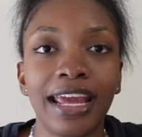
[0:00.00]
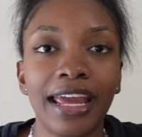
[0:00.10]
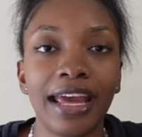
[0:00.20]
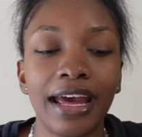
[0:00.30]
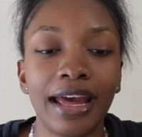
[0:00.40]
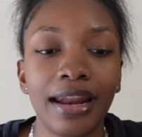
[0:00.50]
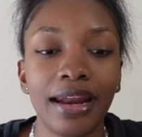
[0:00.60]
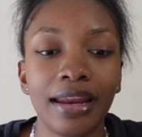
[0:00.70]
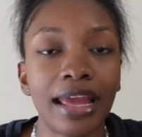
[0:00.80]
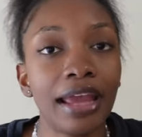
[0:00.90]

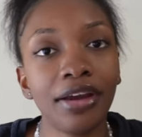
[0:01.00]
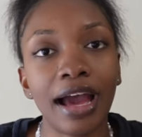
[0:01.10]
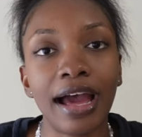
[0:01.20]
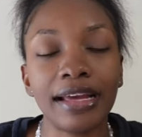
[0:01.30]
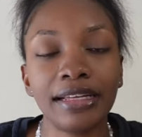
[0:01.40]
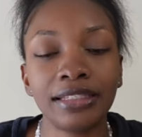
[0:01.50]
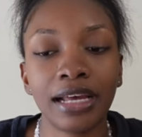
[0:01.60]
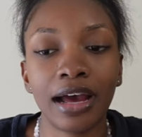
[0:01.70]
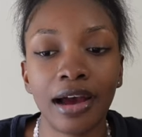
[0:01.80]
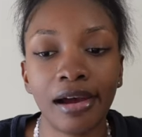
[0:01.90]
And yeah, you guys,
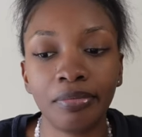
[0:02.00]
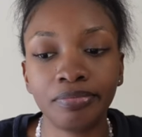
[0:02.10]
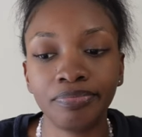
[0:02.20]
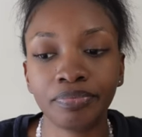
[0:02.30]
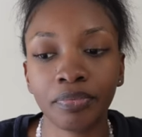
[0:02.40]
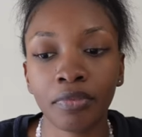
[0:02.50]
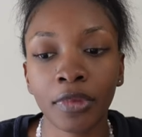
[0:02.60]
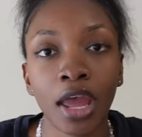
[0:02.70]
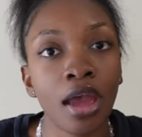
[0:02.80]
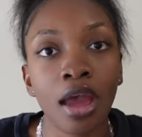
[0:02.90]
um,
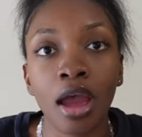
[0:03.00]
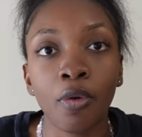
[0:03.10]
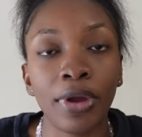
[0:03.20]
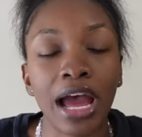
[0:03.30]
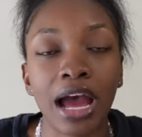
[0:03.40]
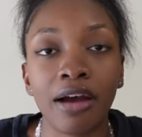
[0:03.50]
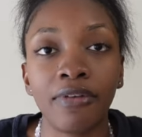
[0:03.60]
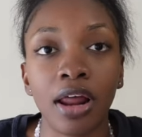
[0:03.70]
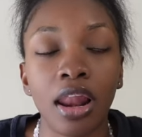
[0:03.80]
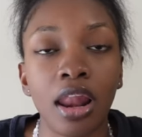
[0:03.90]
we have
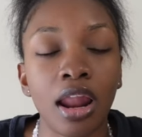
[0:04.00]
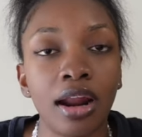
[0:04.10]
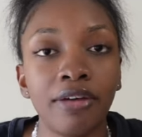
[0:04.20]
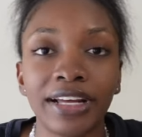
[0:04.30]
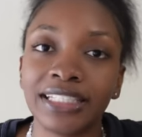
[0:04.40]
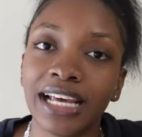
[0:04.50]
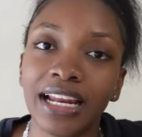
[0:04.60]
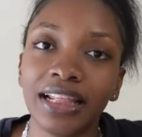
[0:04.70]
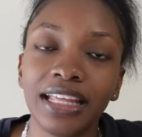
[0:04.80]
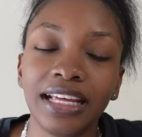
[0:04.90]
a lot of
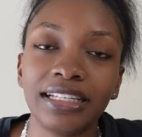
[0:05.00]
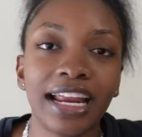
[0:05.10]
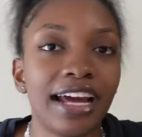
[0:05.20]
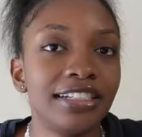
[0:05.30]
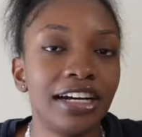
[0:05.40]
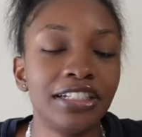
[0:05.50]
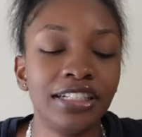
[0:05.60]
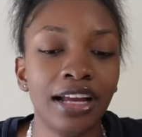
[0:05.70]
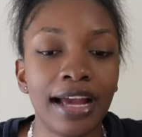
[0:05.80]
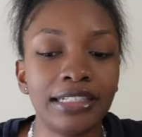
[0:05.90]
exciting things that I gotta talk to
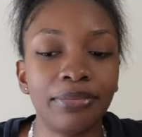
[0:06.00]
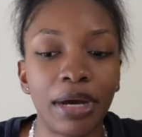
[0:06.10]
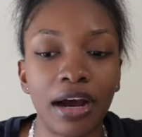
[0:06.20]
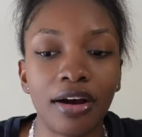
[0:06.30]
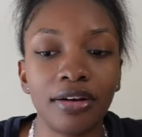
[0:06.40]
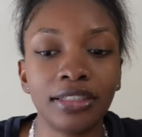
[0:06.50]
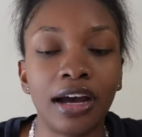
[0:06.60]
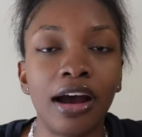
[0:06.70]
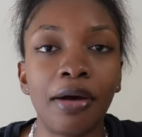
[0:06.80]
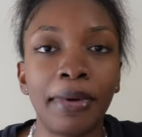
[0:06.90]
you guys about.
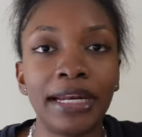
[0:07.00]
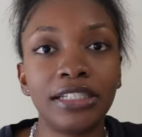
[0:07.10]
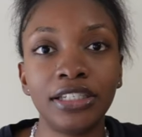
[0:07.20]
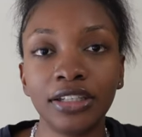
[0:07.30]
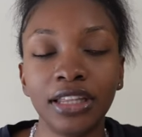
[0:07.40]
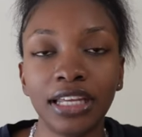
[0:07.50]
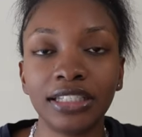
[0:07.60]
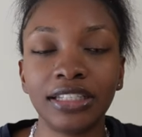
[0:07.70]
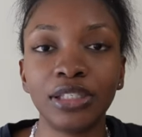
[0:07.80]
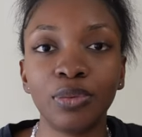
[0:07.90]
Um, I did two
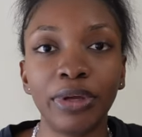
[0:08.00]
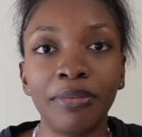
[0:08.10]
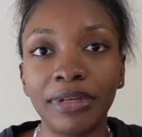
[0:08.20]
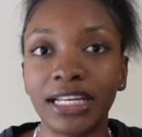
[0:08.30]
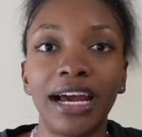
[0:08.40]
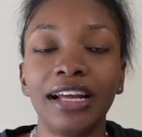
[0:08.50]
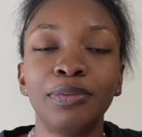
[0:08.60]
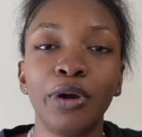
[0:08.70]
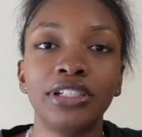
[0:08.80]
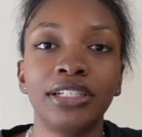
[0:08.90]
things this week besides
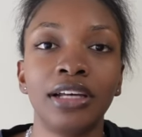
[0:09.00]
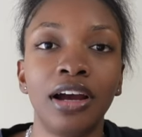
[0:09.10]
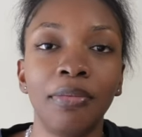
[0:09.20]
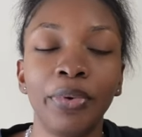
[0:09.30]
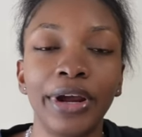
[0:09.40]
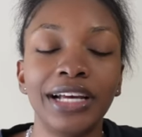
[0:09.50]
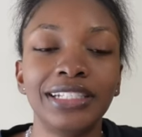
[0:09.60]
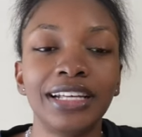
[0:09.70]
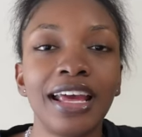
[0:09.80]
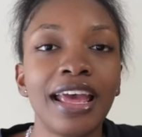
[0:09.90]
purchase a cup
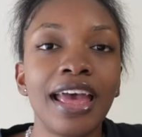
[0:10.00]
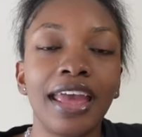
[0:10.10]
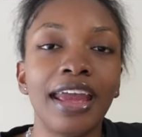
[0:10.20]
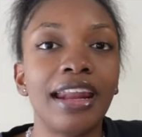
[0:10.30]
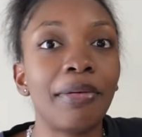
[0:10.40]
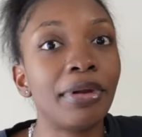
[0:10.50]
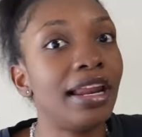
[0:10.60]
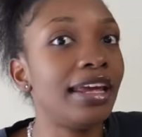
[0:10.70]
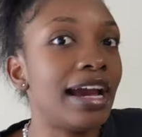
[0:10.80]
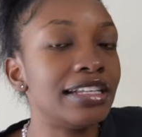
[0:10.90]
press and I wanna
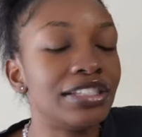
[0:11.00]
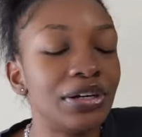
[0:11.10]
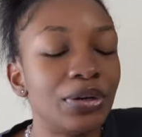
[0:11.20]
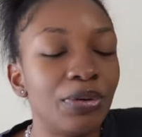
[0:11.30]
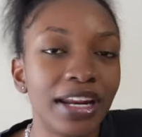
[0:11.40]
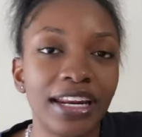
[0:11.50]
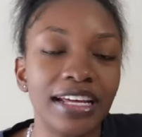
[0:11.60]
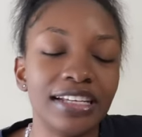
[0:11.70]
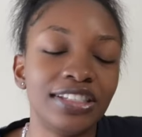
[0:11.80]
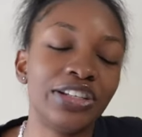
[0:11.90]
let you guys know what it
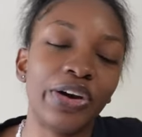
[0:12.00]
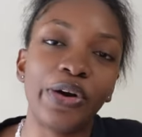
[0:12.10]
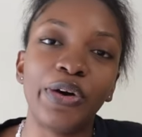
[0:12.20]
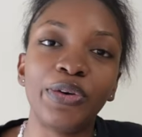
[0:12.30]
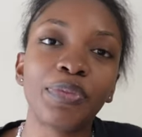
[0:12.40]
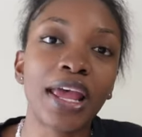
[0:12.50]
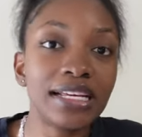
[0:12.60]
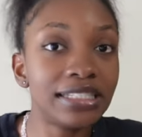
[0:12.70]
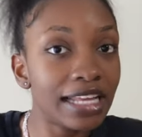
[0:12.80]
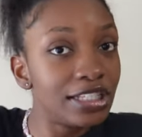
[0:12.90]
is. So
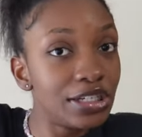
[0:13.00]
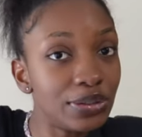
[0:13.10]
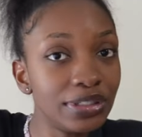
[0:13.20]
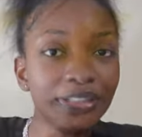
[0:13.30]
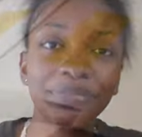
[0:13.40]
stay tuned.